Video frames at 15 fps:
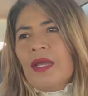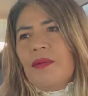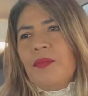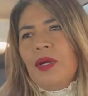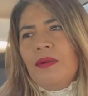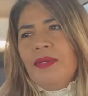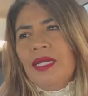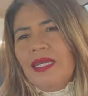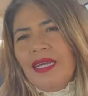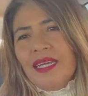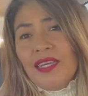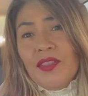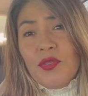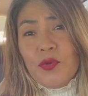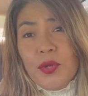probably like
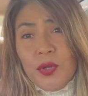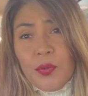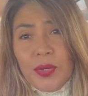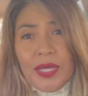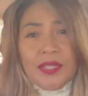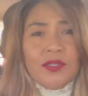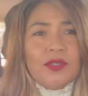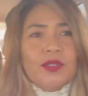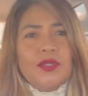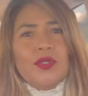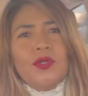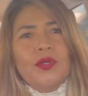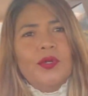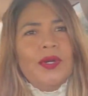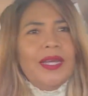in three weeks or
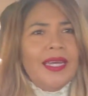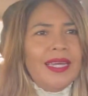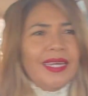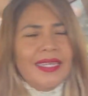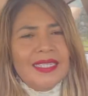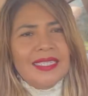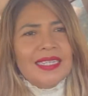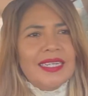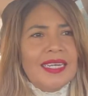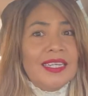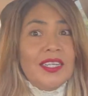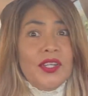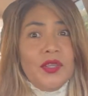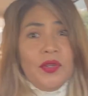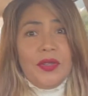so. And uh,
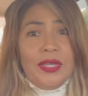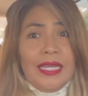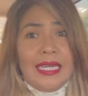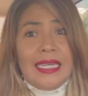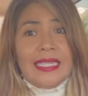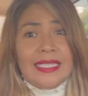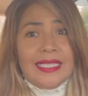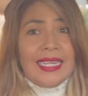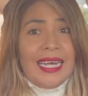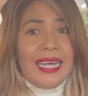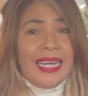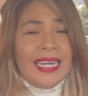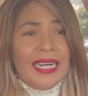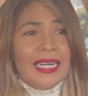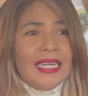another thing is
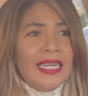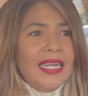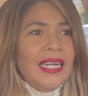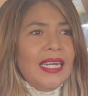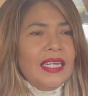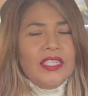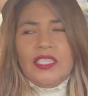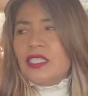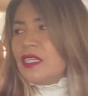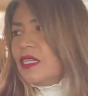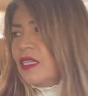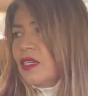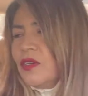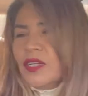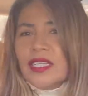that uh, she's
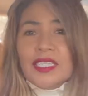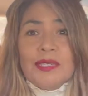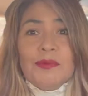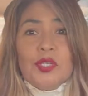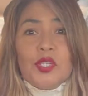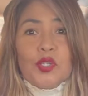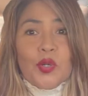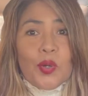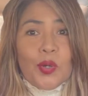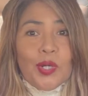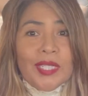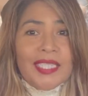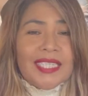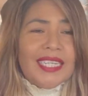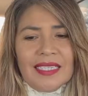gonna go get some
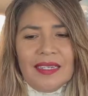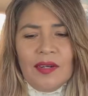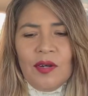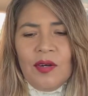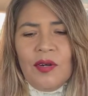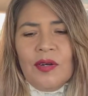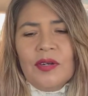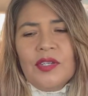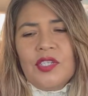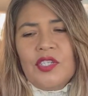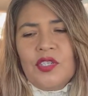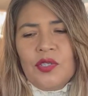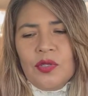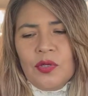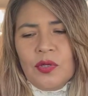shorts. Oh
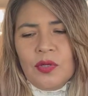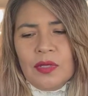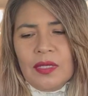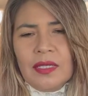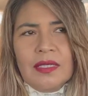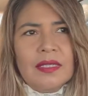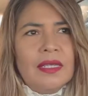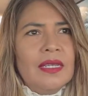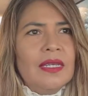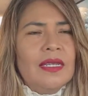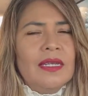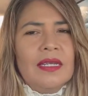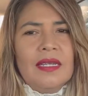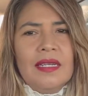shoot, this thing.